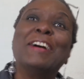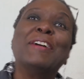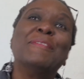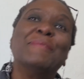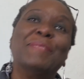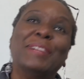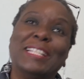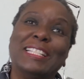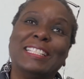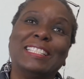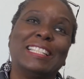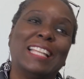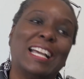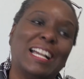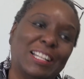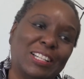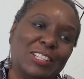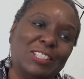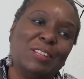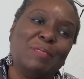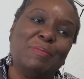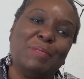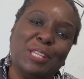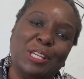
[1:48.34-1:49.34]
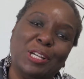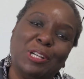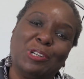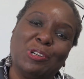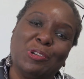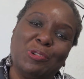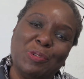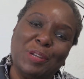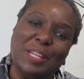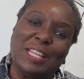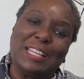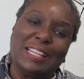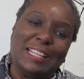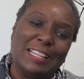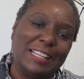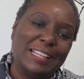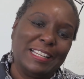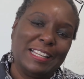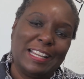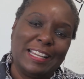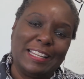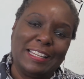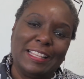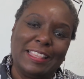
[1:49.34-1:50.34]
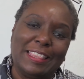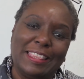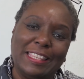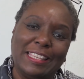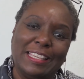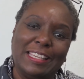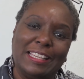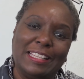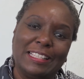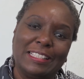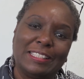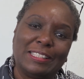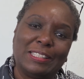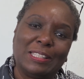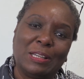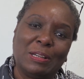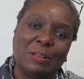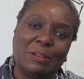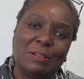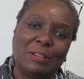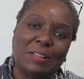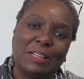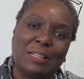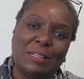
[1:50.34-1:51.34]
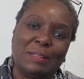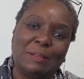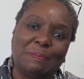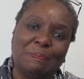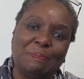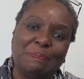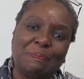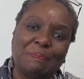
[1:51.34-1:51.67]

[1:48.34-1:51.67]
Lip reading: But it's not going to be a quick kind of thing. So